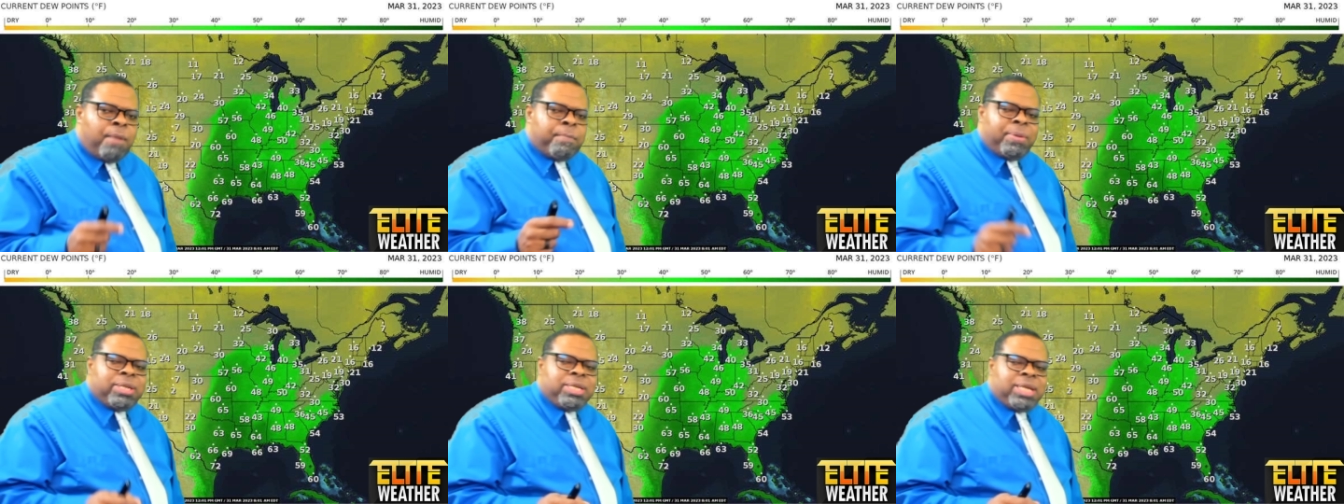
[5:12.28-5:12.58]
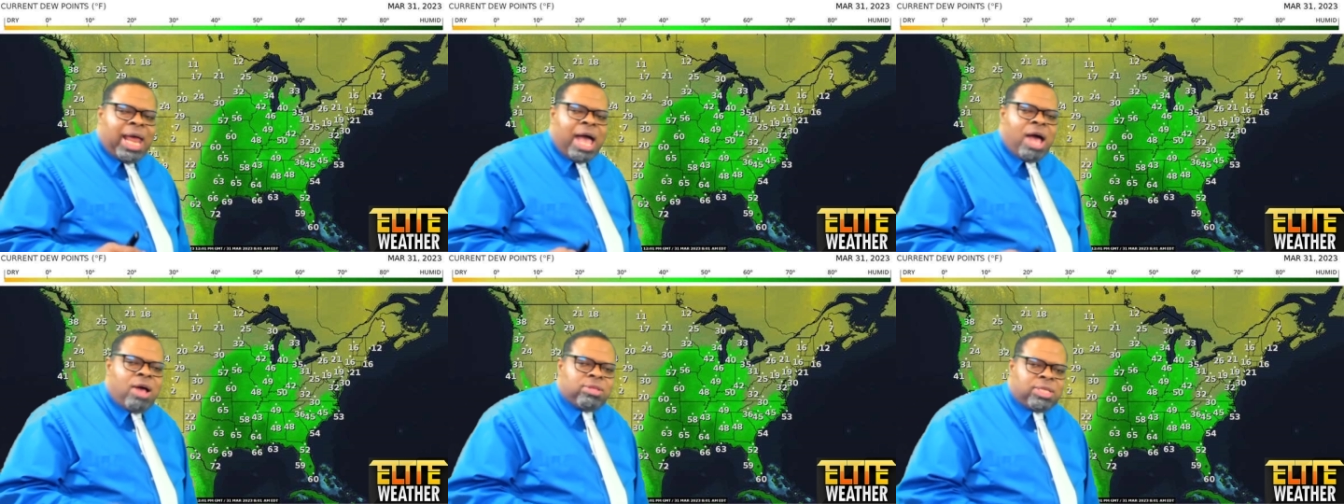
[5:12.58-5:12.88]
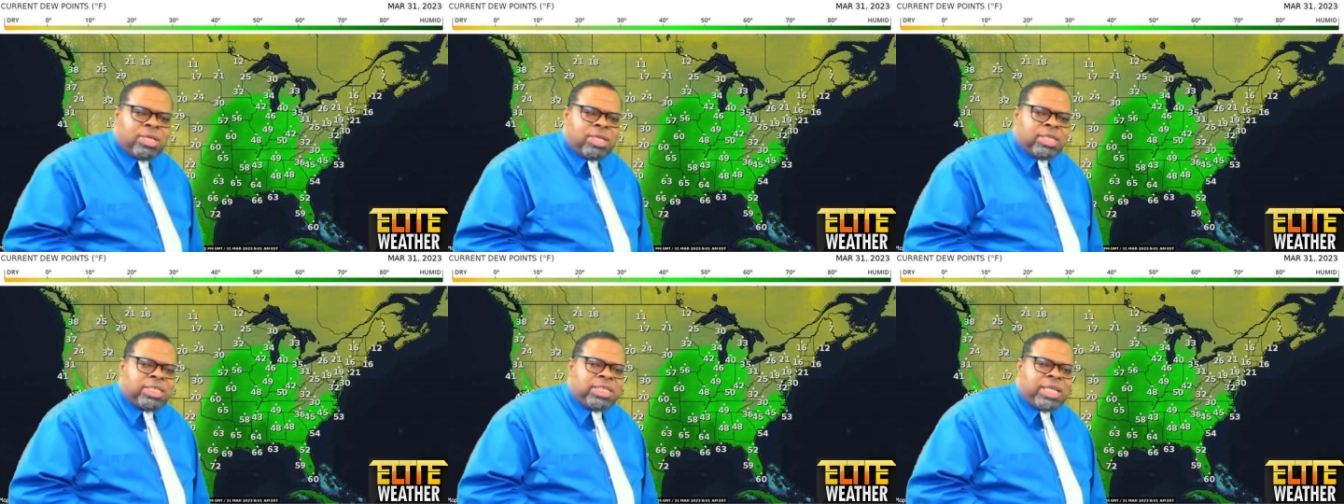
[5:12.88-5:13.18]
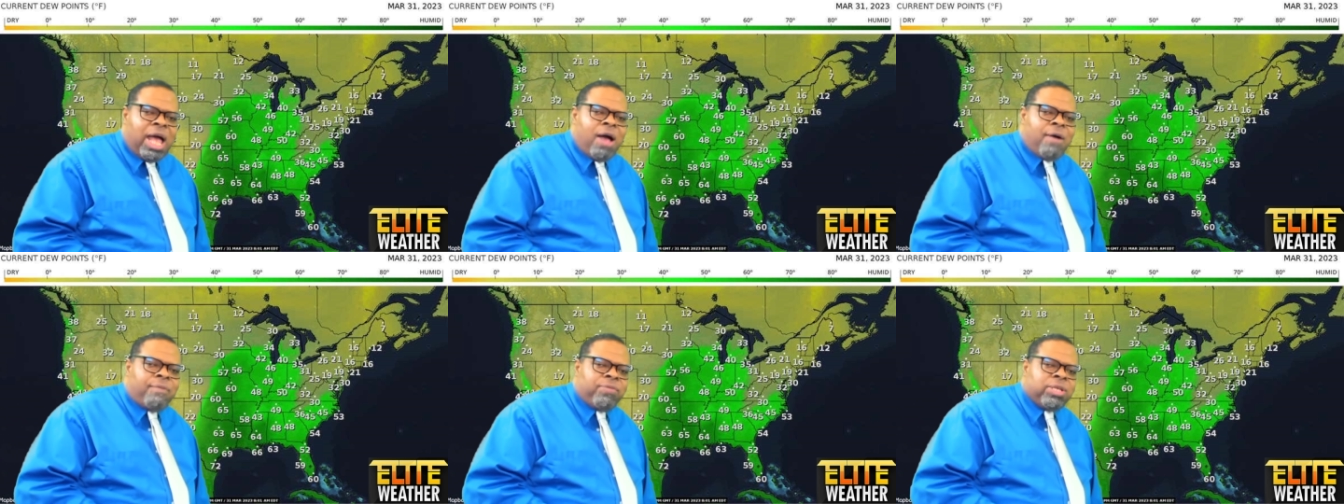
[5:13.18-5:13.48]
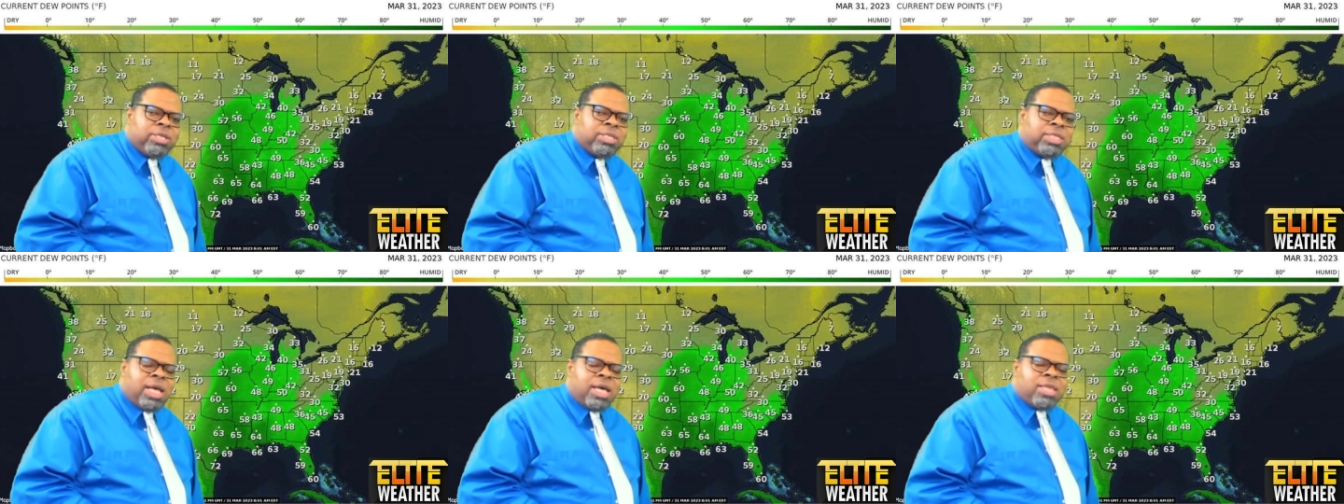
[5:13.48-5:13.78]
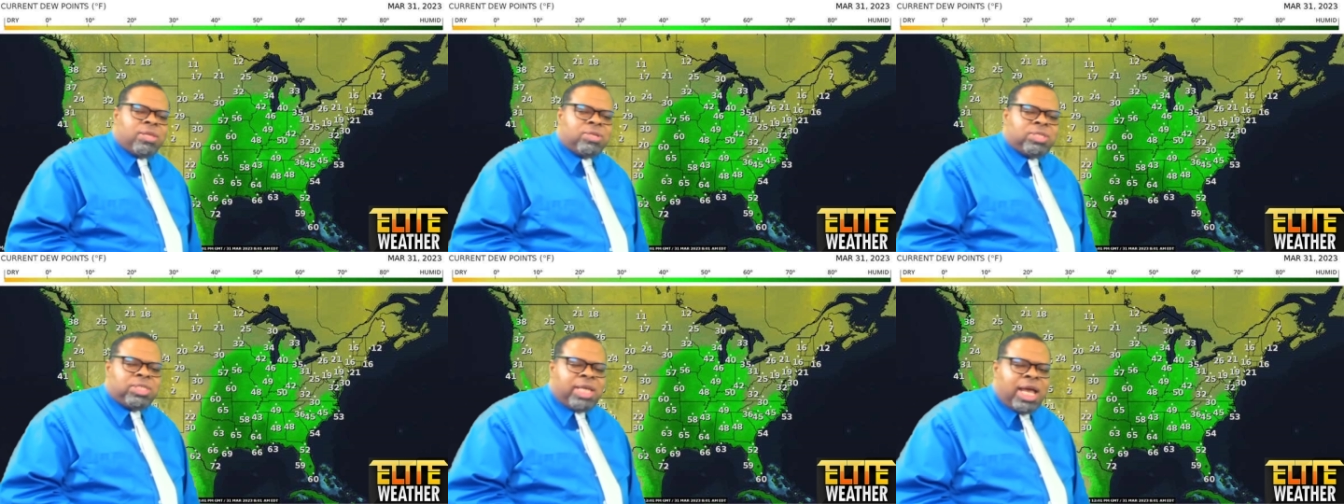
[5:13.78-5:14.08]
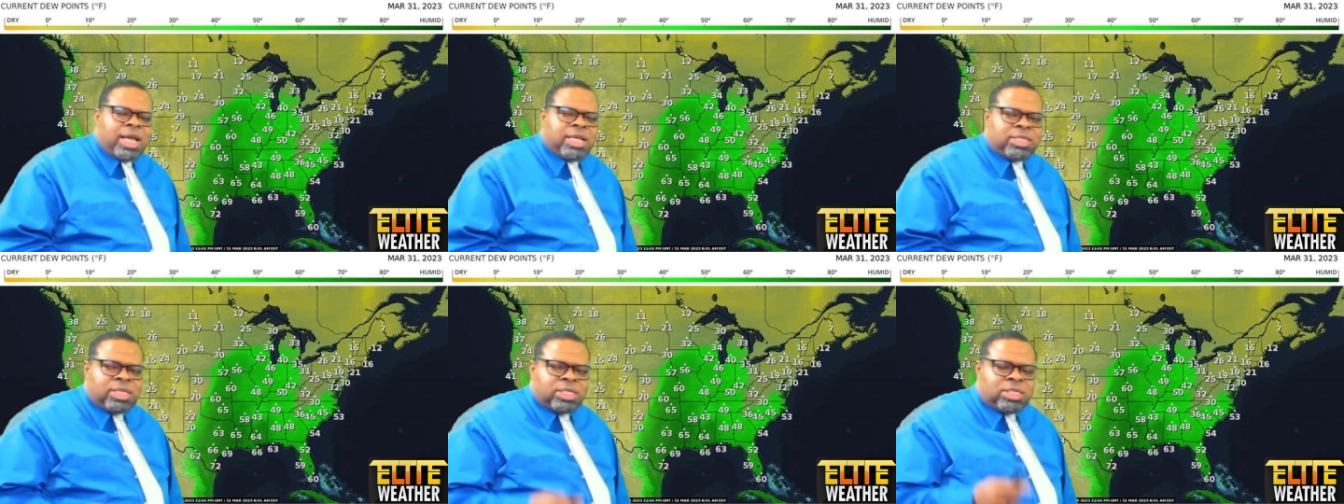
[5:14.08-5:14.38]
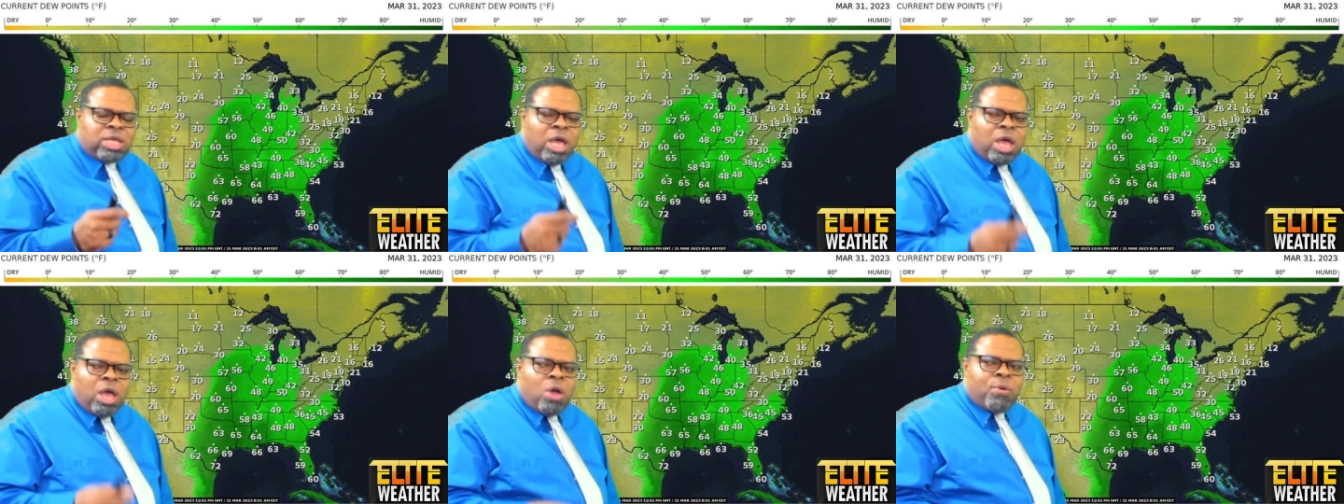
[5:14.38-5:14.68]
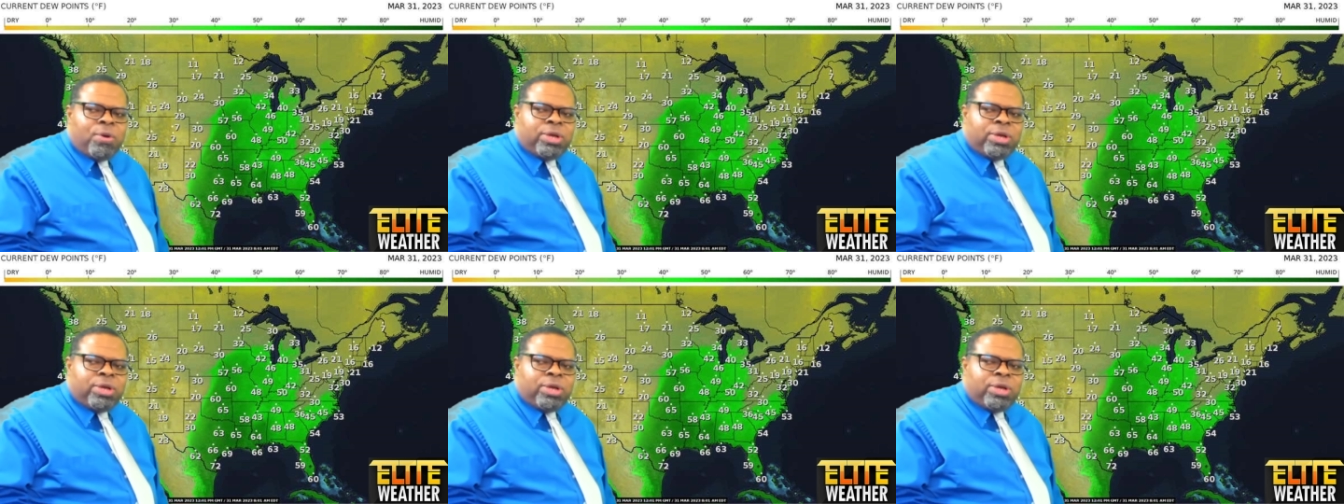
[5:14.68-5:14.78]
But down to the south in southern Texas,